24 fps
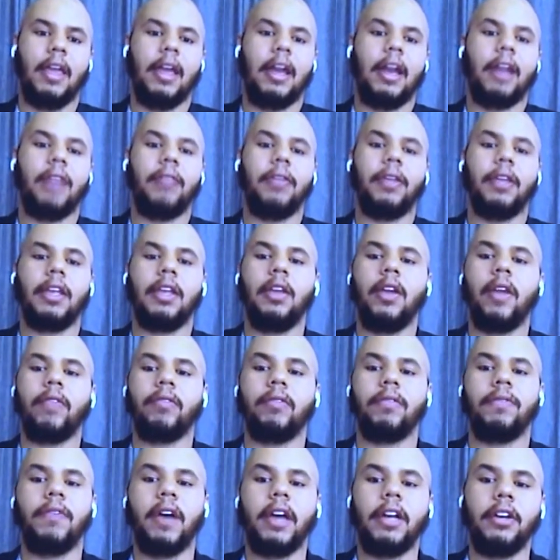And I think you have
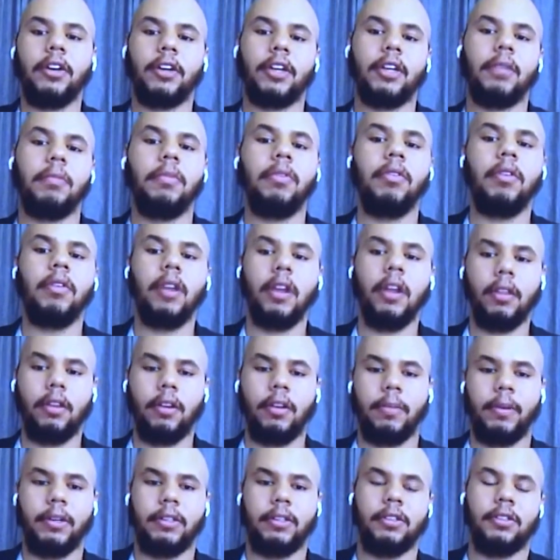to find your community a
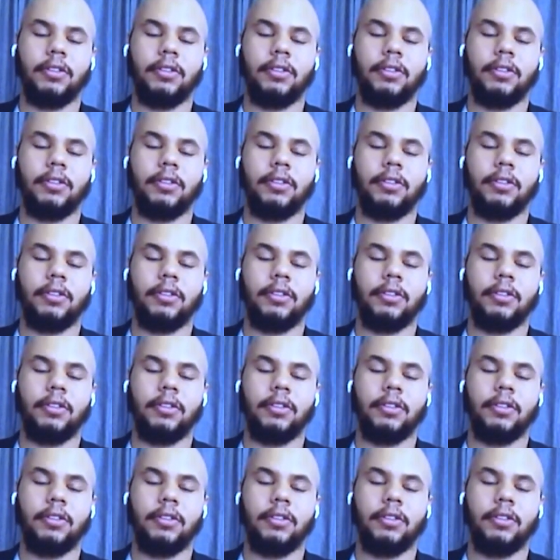little bit